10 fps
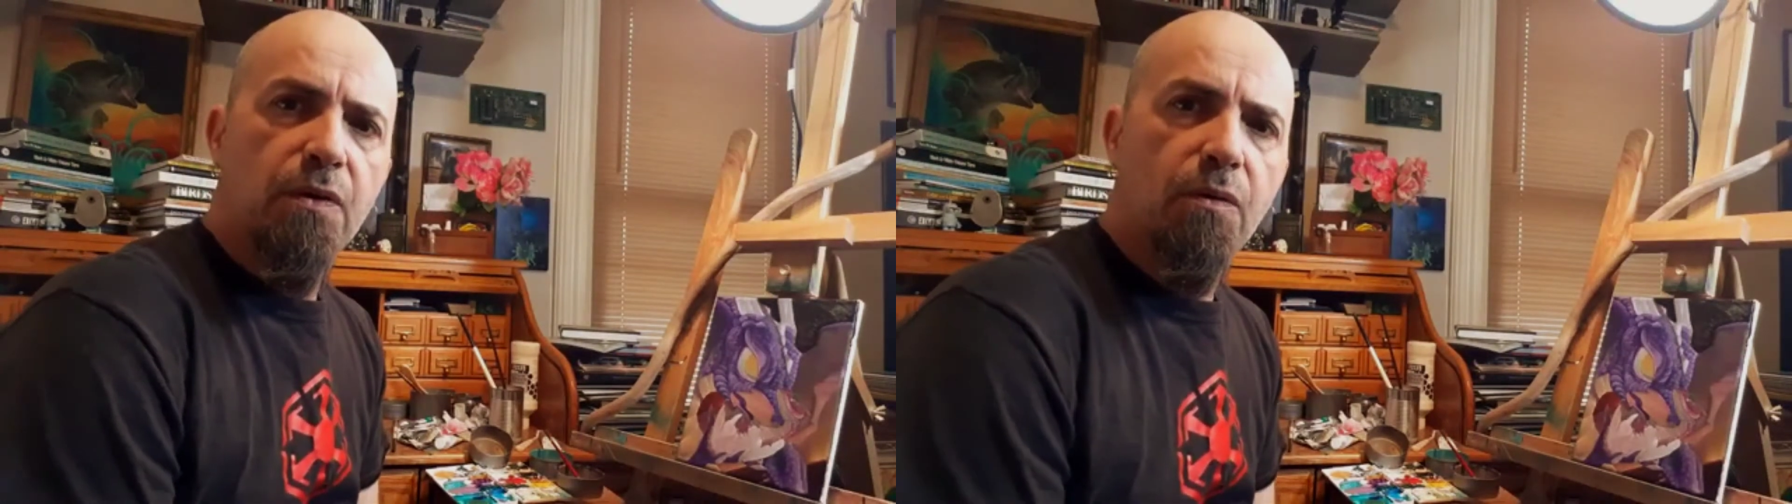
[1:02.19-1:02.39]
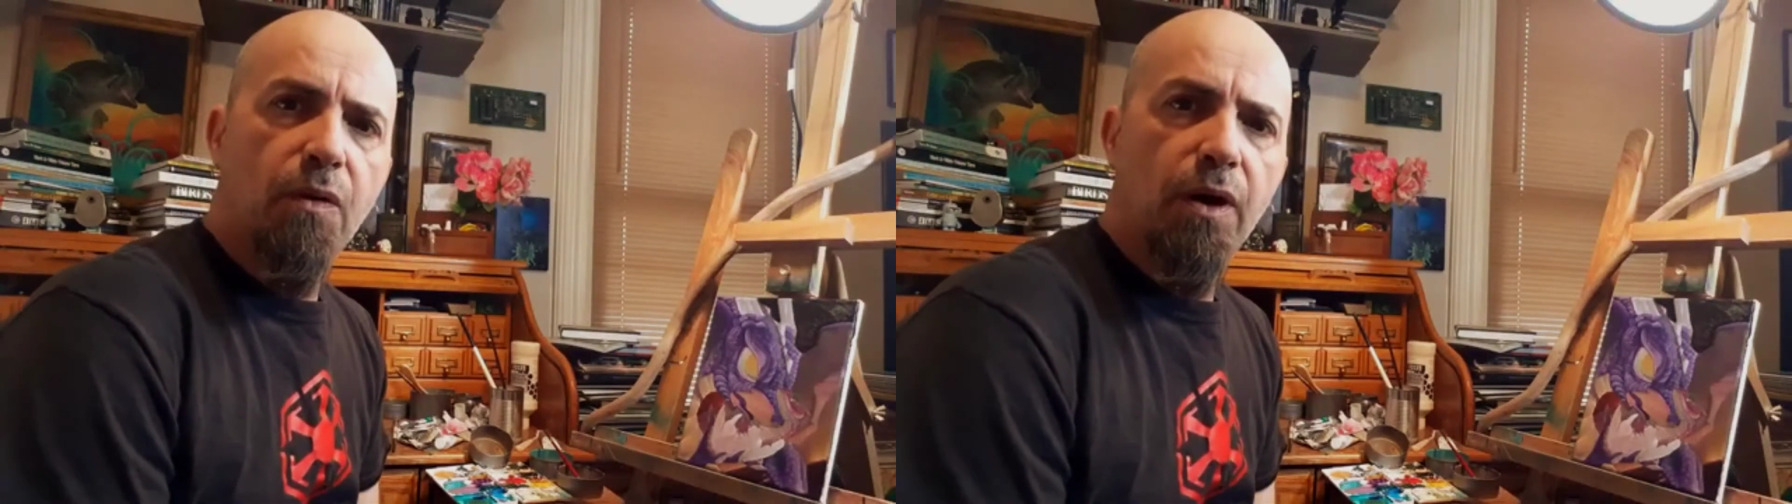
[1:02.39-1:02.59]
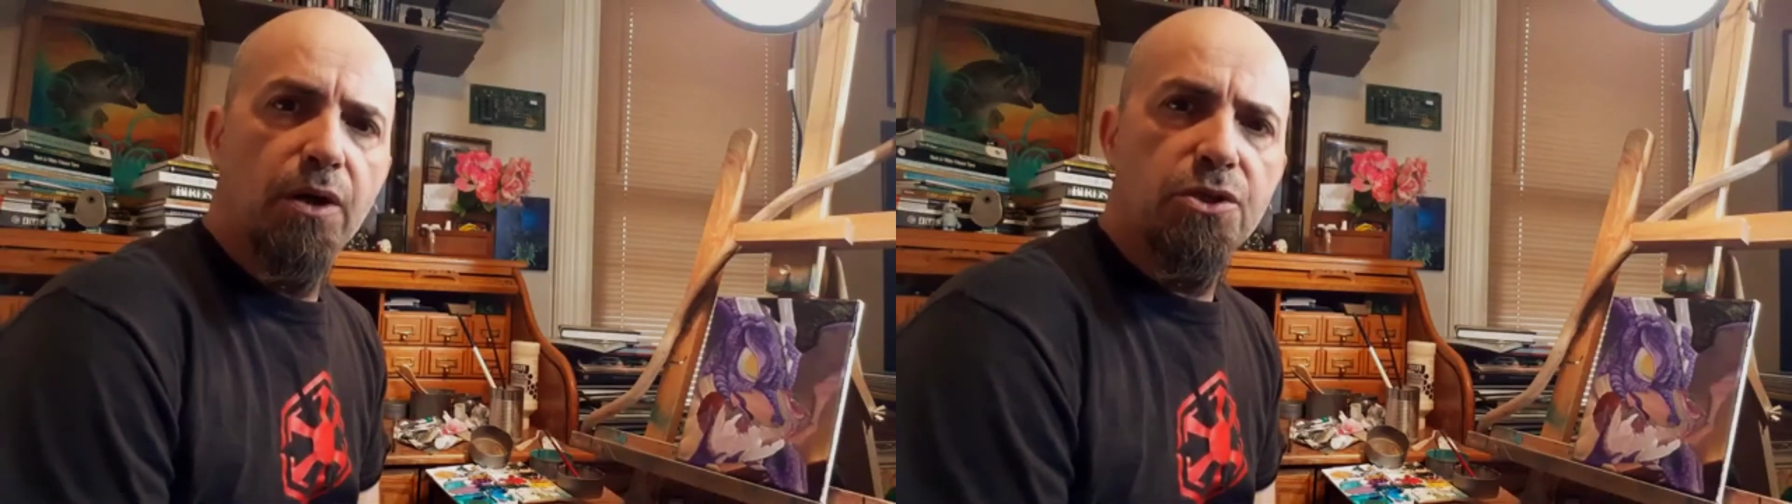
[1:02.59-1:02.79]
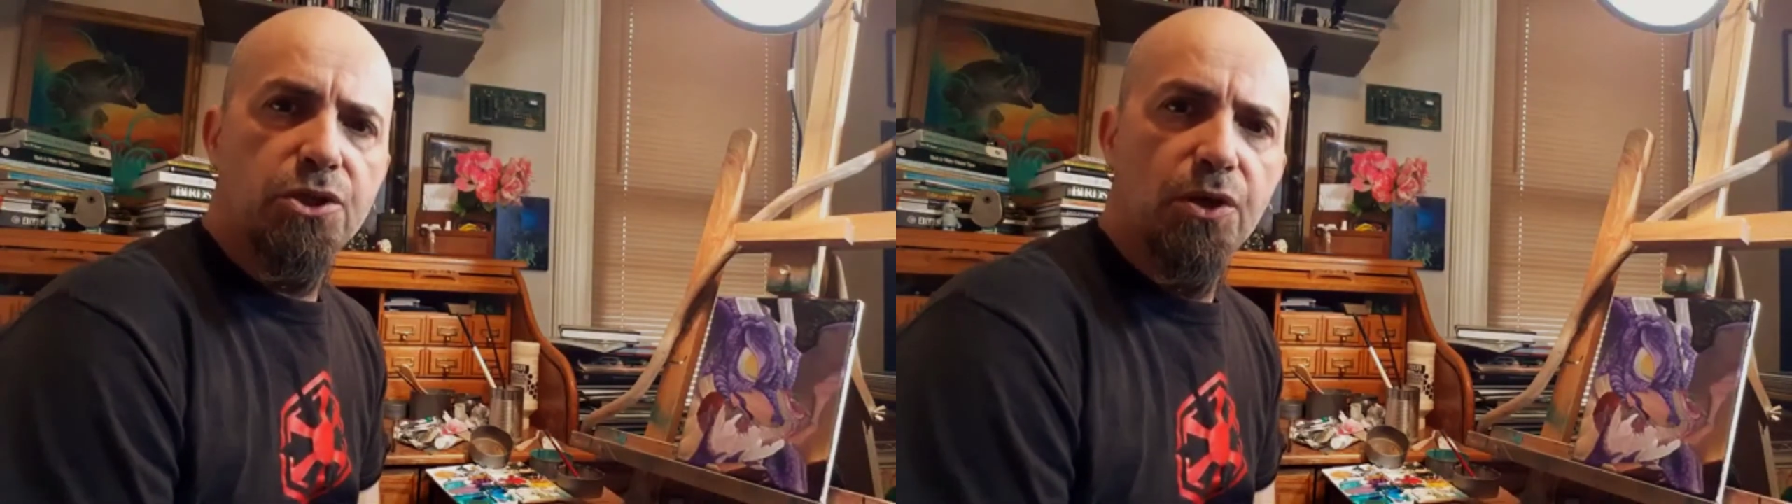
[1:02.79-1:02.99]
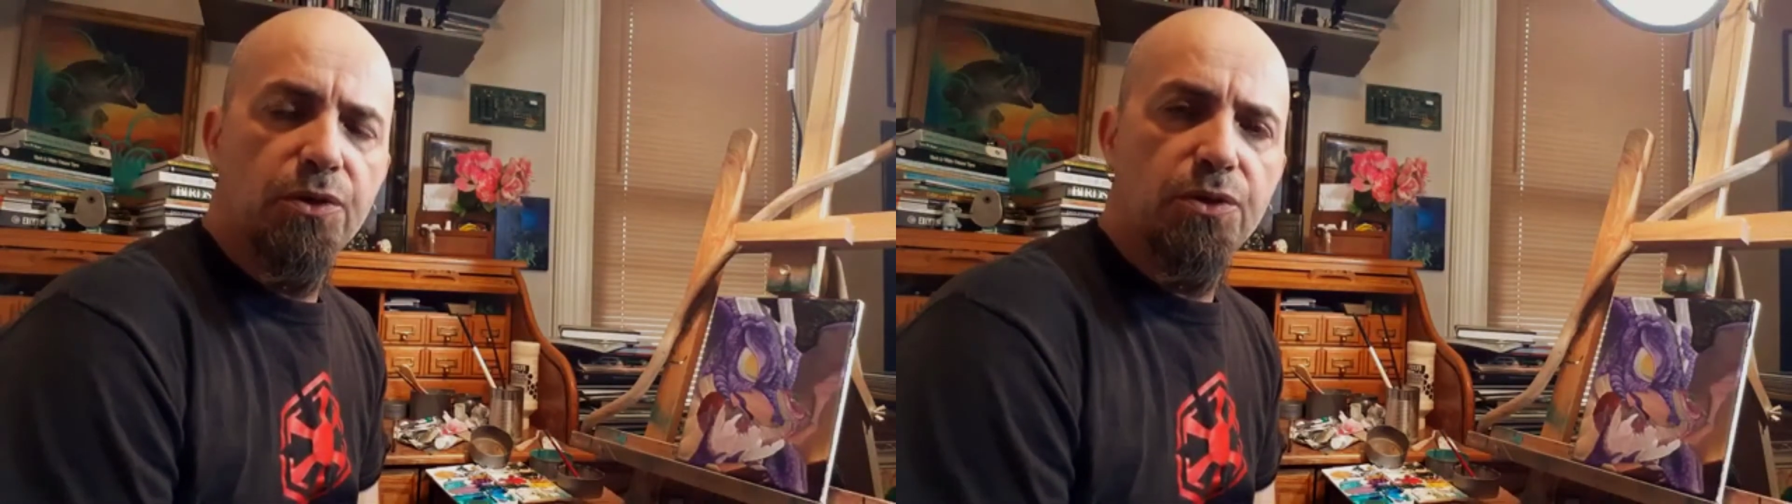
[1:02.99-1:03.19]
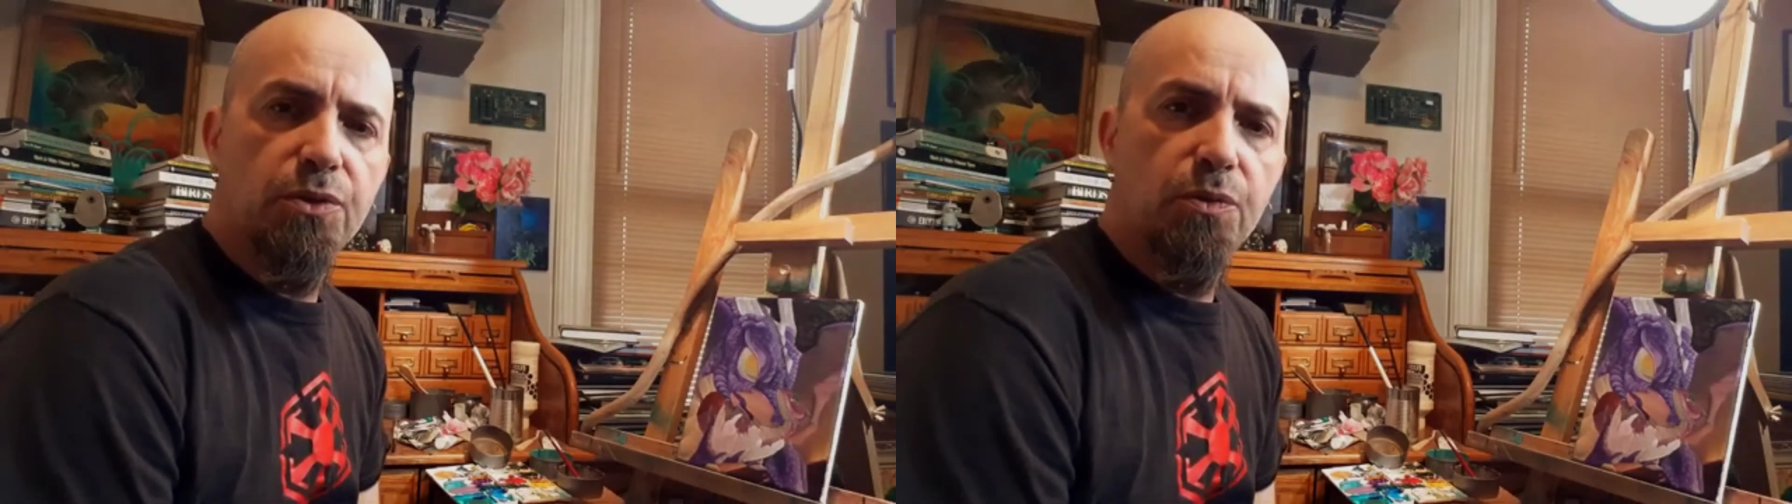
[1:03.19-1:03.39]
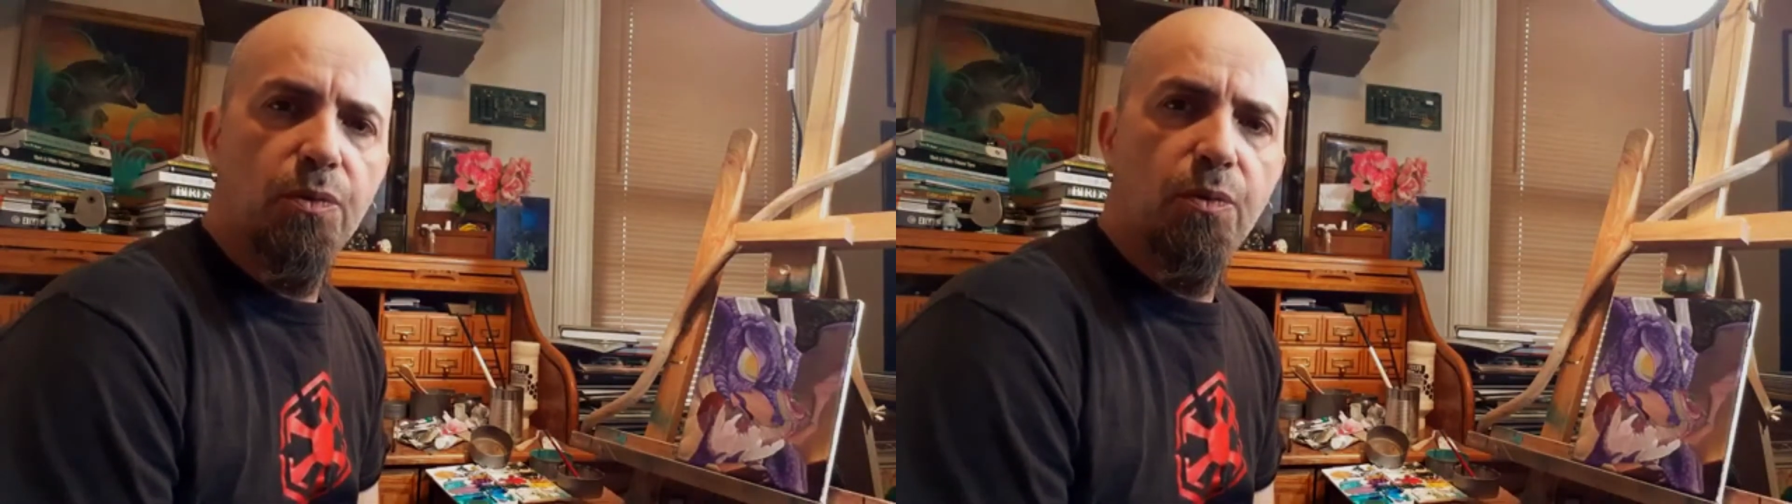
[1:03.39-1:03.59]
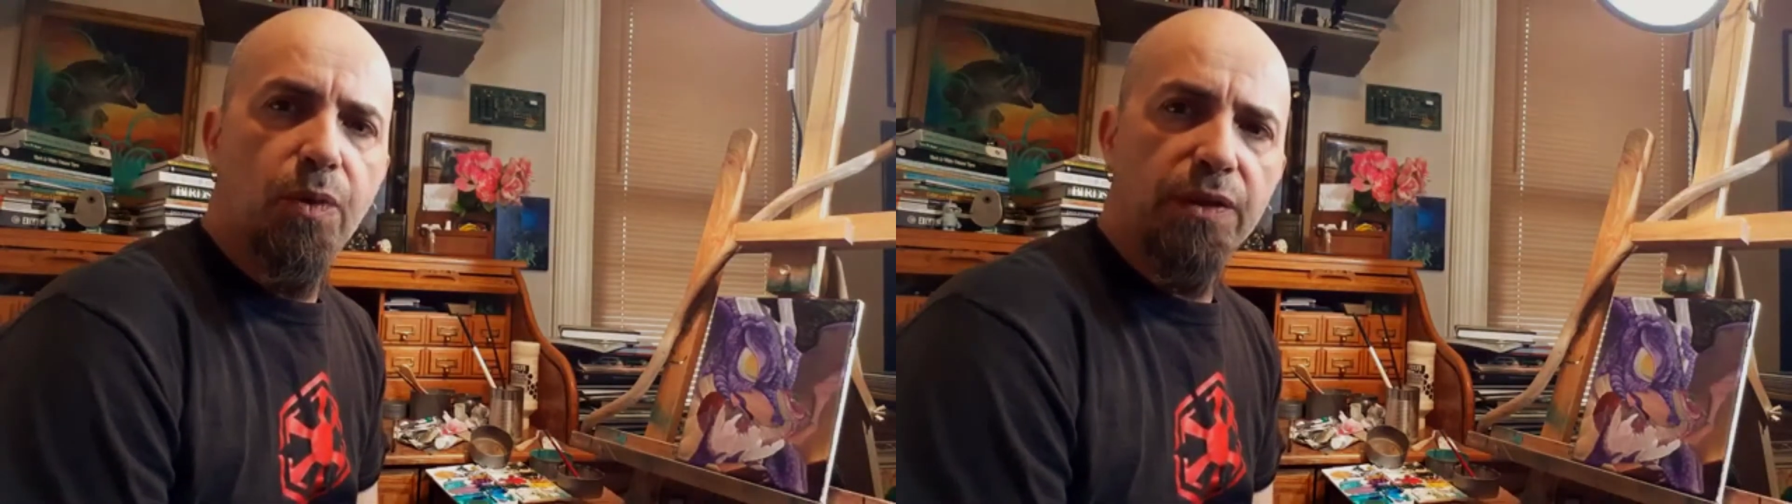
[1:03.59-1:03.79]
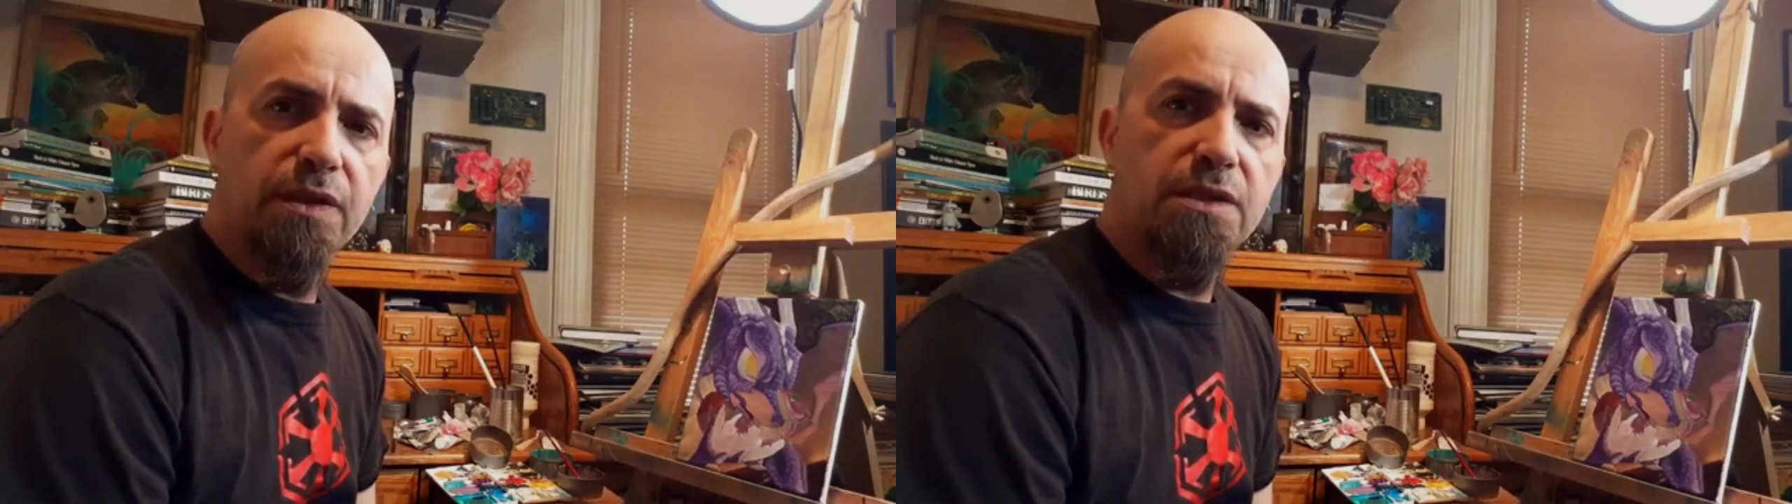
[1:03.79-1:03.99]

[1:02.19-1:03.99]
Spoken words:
I wanted to show you what this